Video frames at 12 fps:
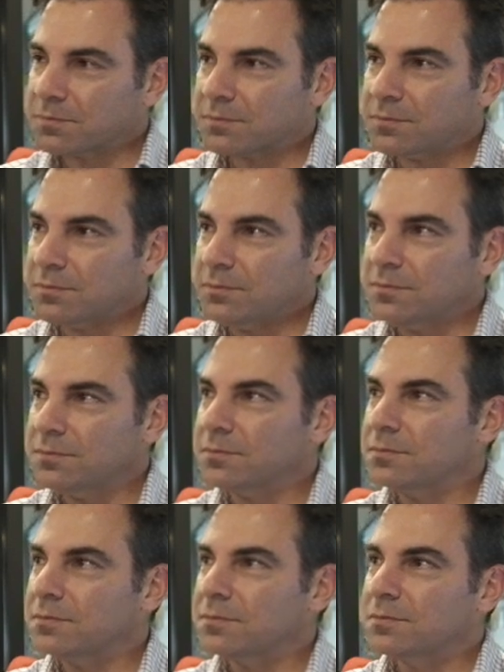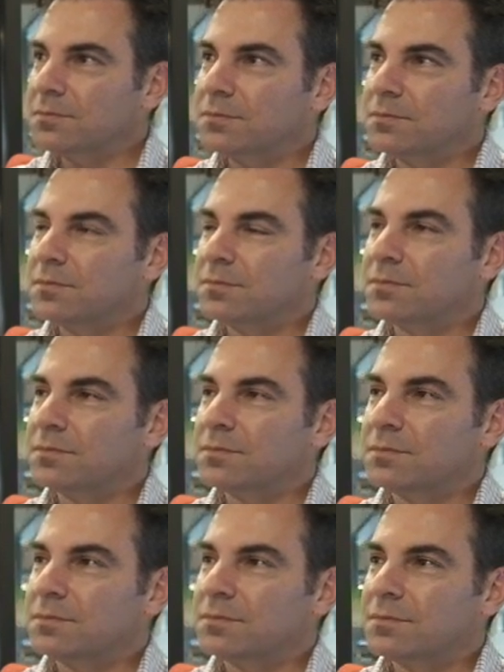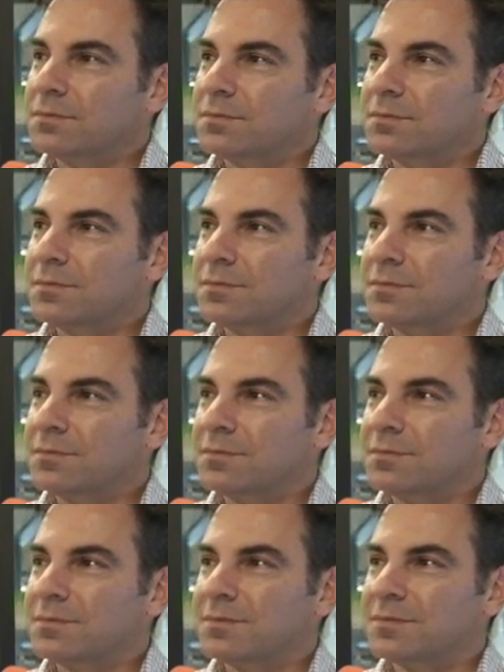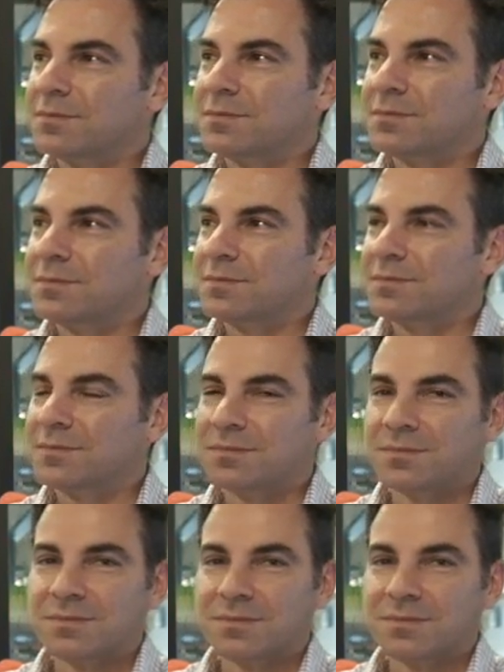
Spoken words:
[no speech]